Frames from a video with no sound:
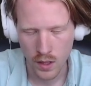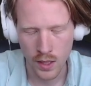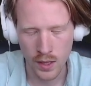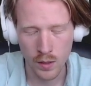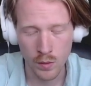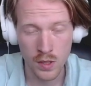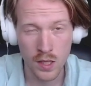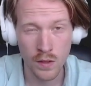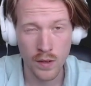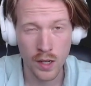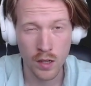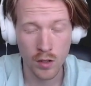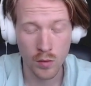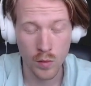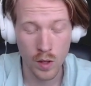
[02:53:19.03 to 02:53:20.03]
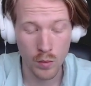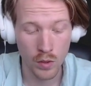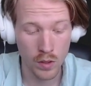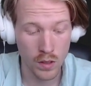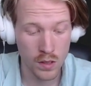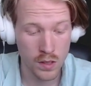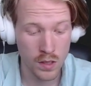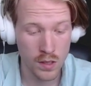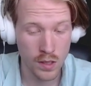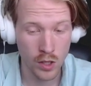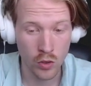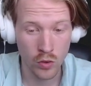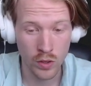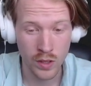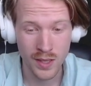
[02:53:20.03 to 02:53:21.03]
And then we'll see if I can remember this. It's like
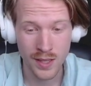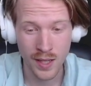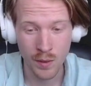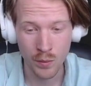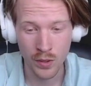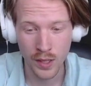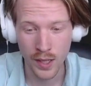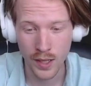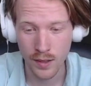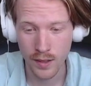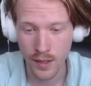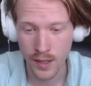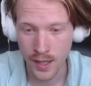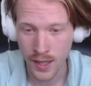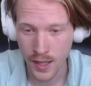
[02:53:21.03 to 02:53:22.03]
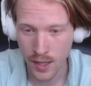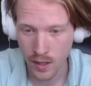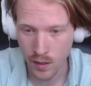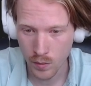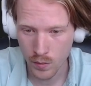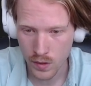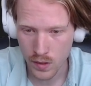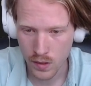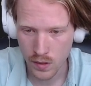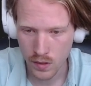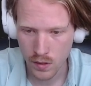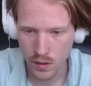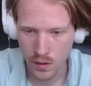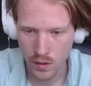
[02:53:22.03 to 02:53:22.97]
grid template columns.